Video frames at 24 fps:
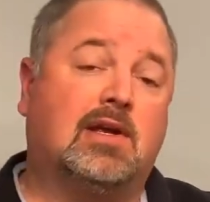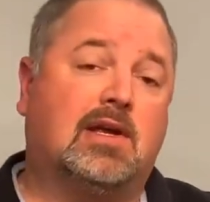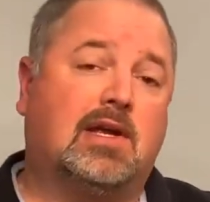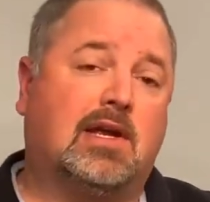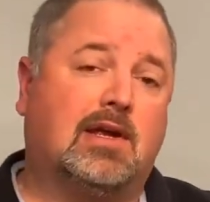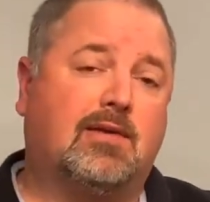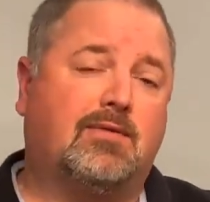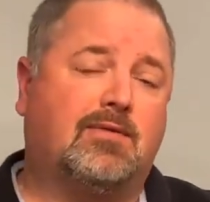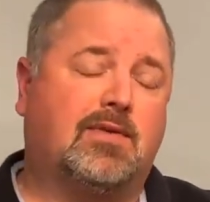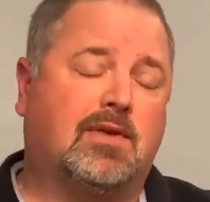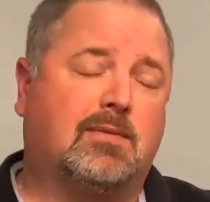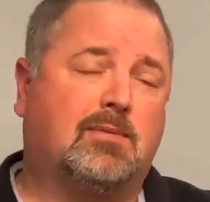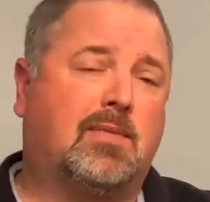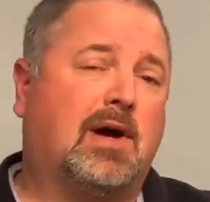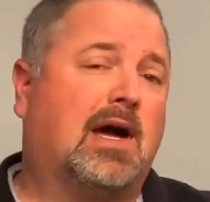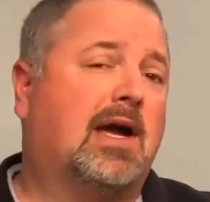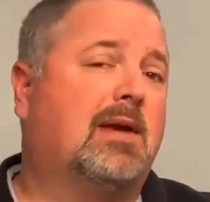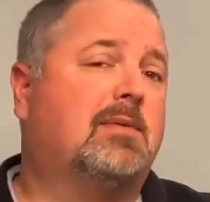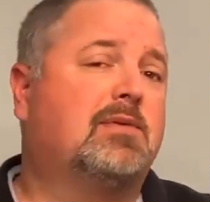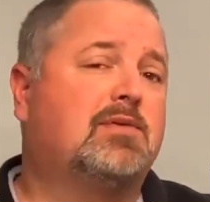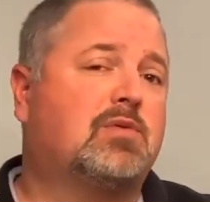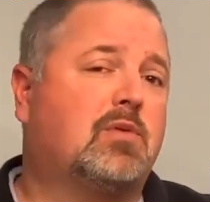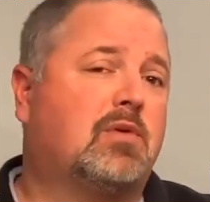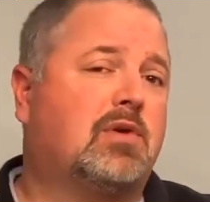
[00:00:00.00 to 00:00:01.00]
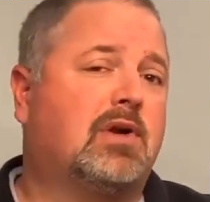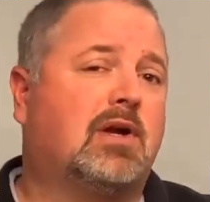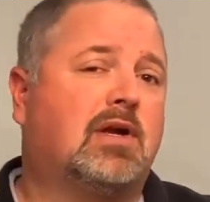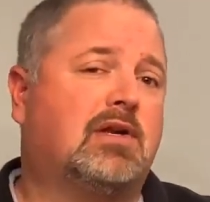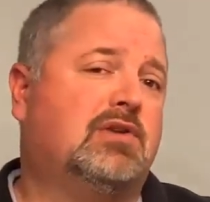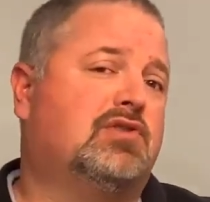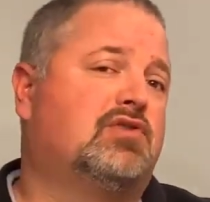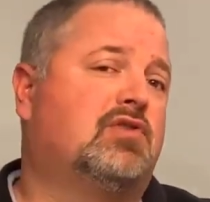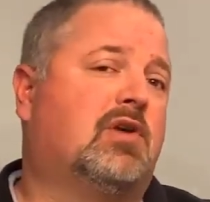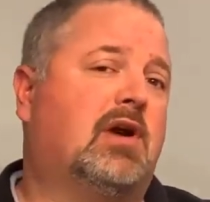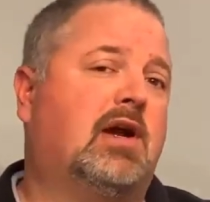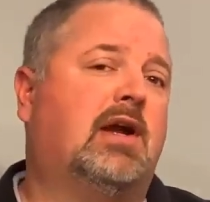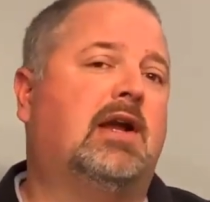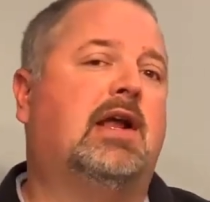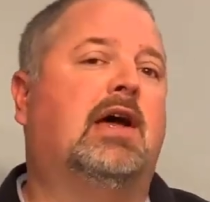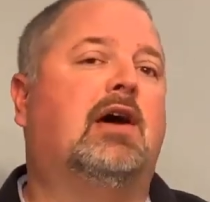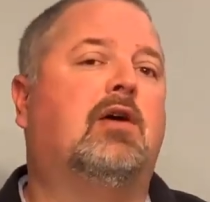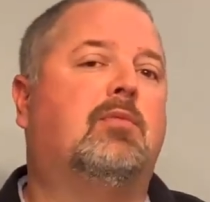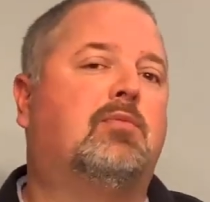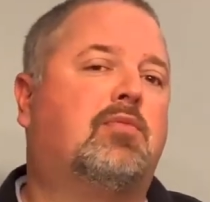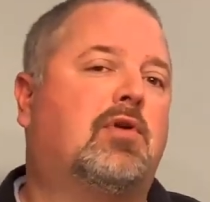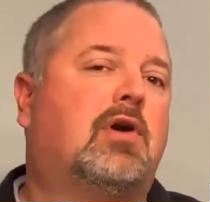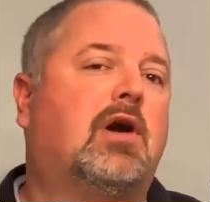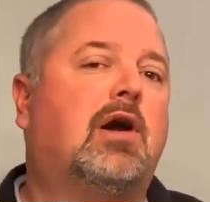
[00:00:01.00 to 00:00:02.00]
If the pipes were not dried
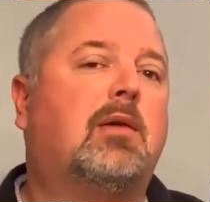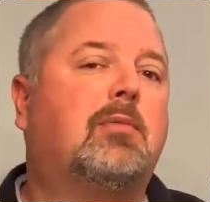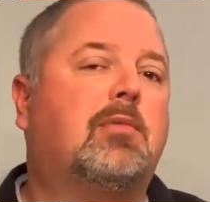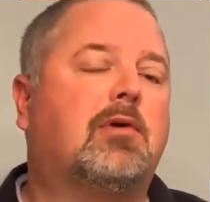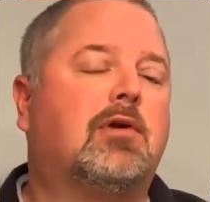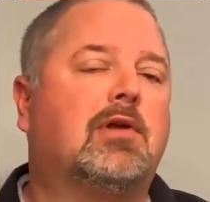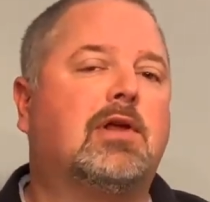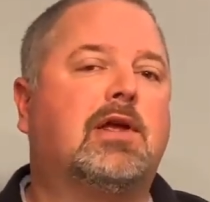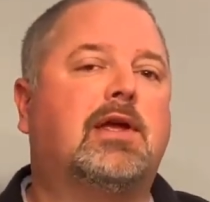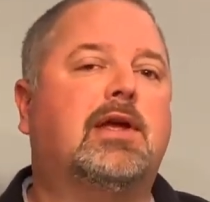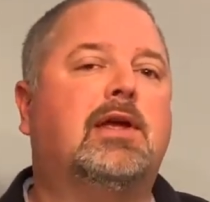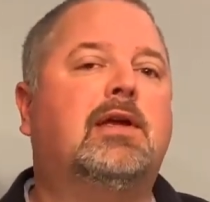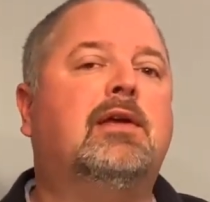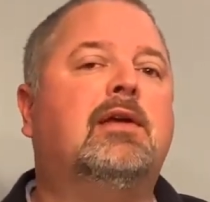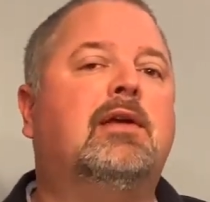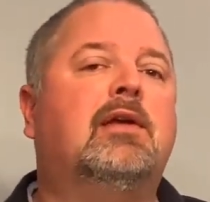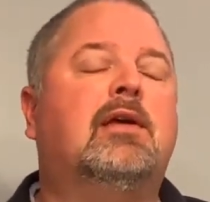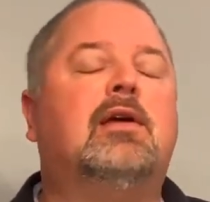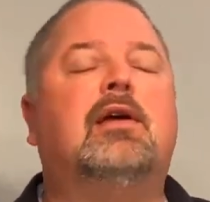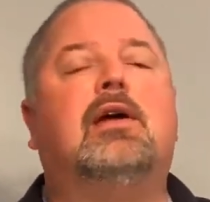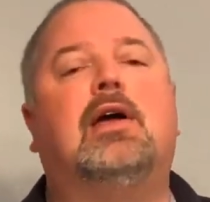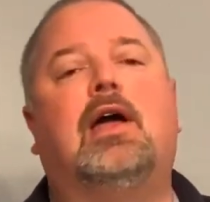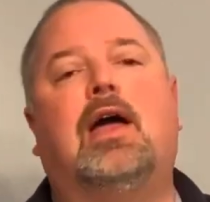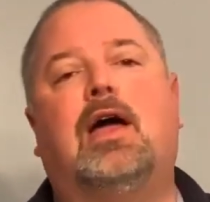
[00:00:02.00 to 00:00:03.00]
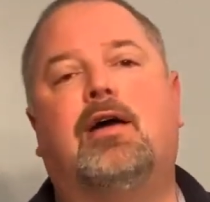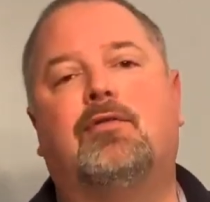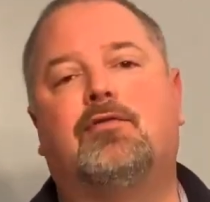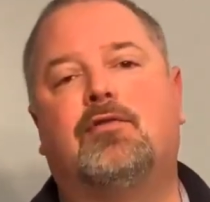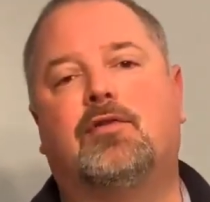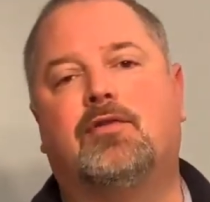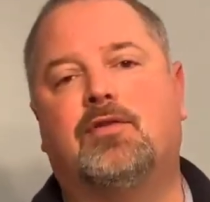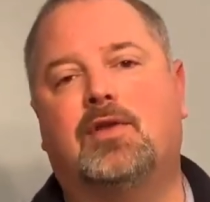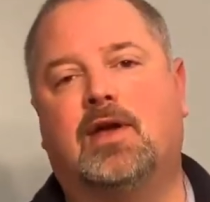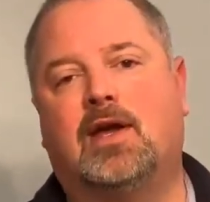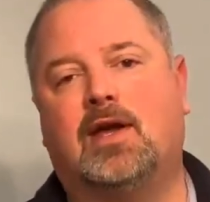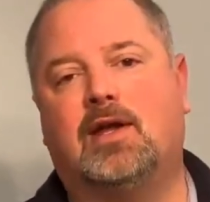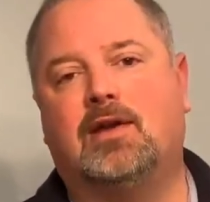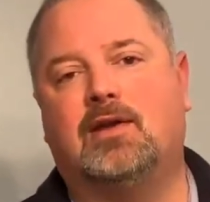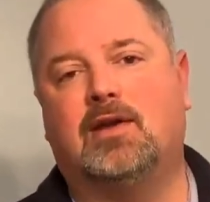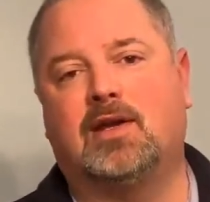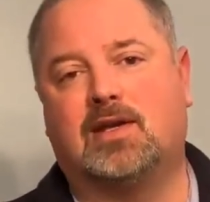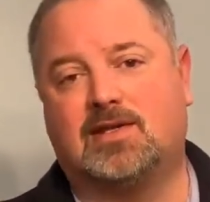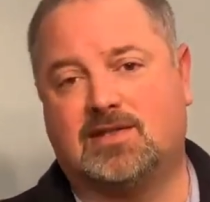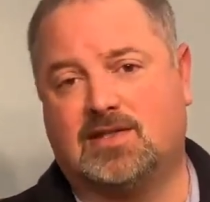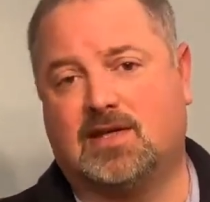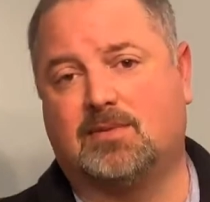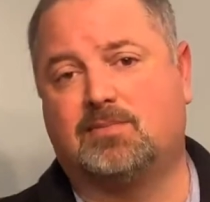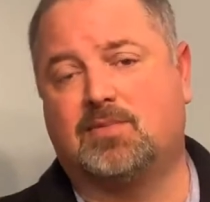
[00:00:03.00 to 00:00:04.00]
out properly after that
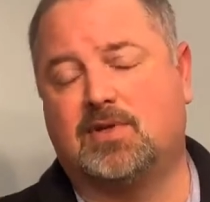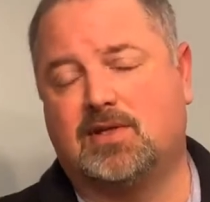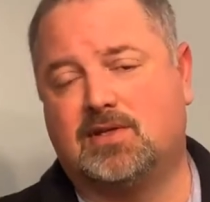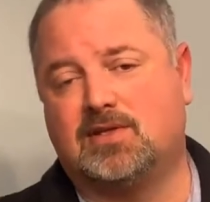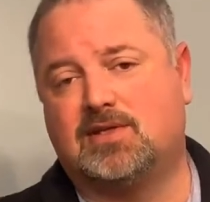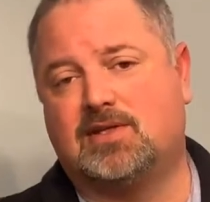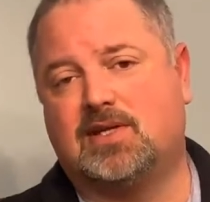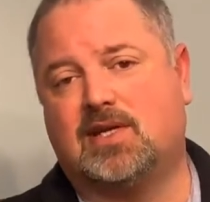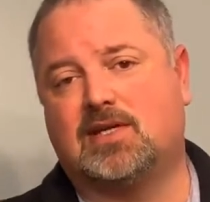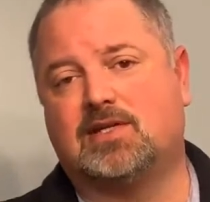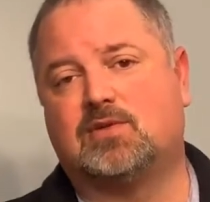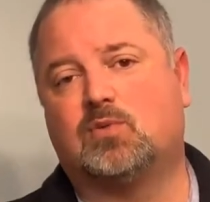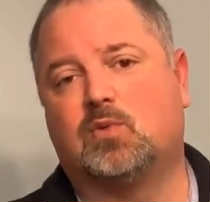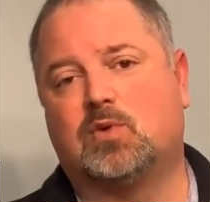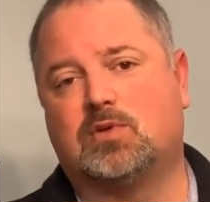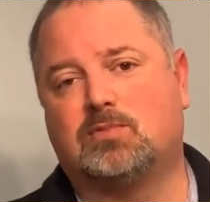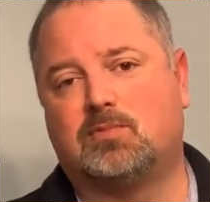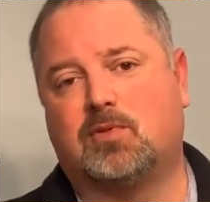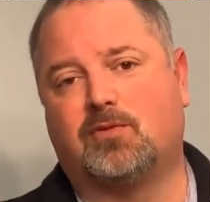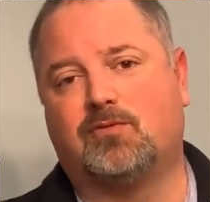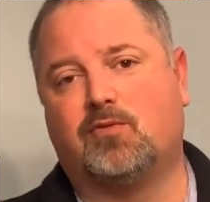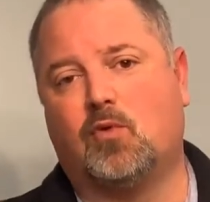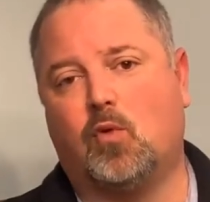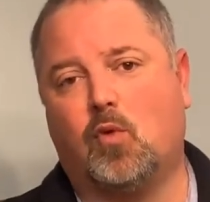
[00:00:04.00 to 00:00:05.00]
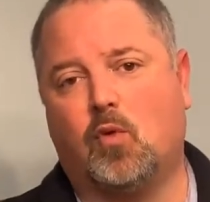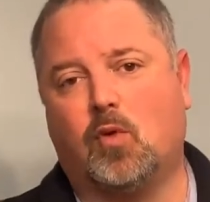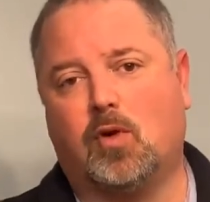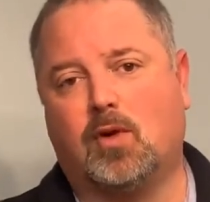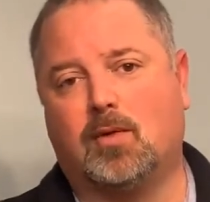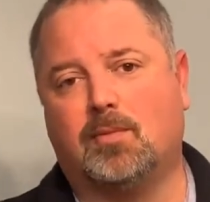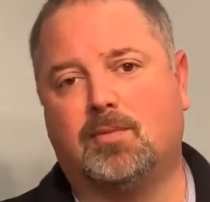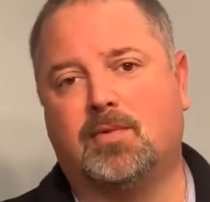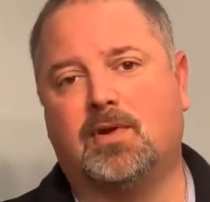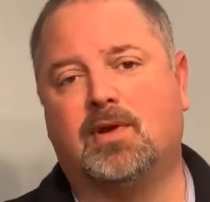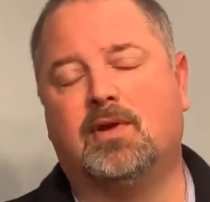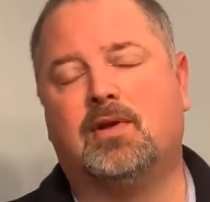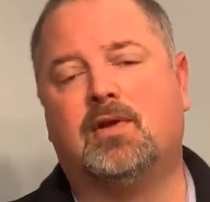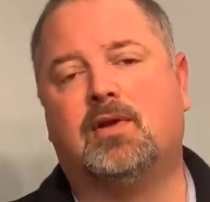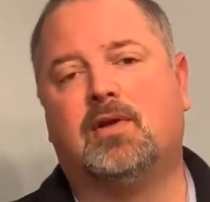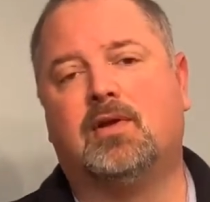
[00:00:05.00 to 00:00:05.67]
acceptance test was performed,